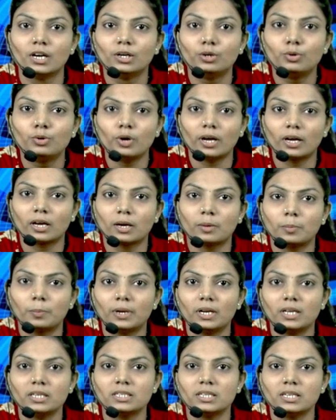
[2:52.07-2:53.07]
to
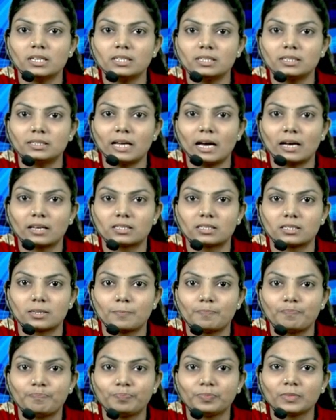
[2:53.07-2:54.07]
accomplish its tasks.
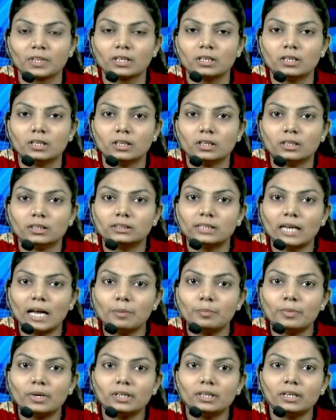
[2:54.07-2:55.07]

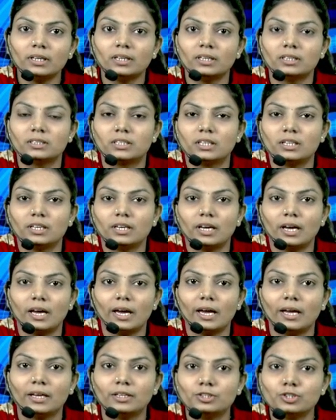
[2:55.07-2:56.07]
Simultaneously,
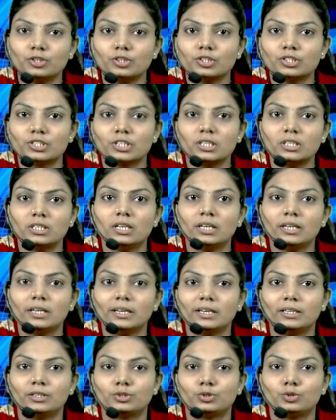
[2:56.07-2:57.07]
execution
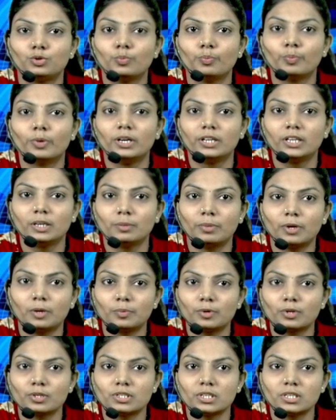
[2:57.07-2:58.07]
leads to multiple
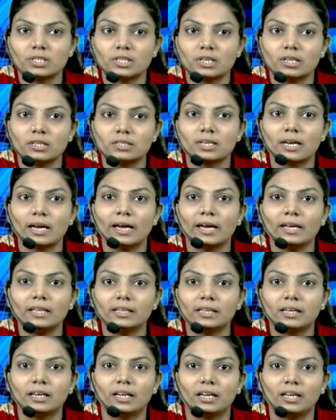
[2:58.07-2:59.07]
processes,
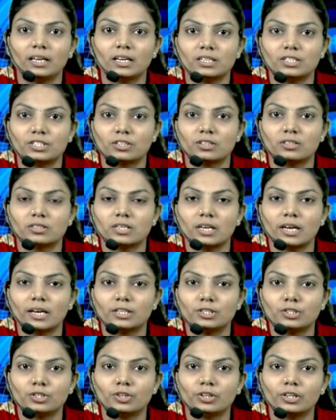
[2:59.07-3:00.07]
hence creations,
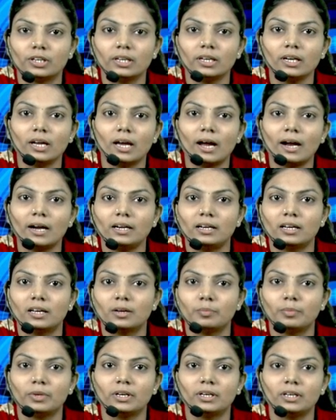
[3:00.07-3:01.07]
executing and
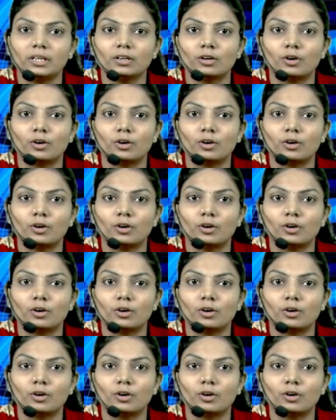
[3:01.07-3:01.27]
terminating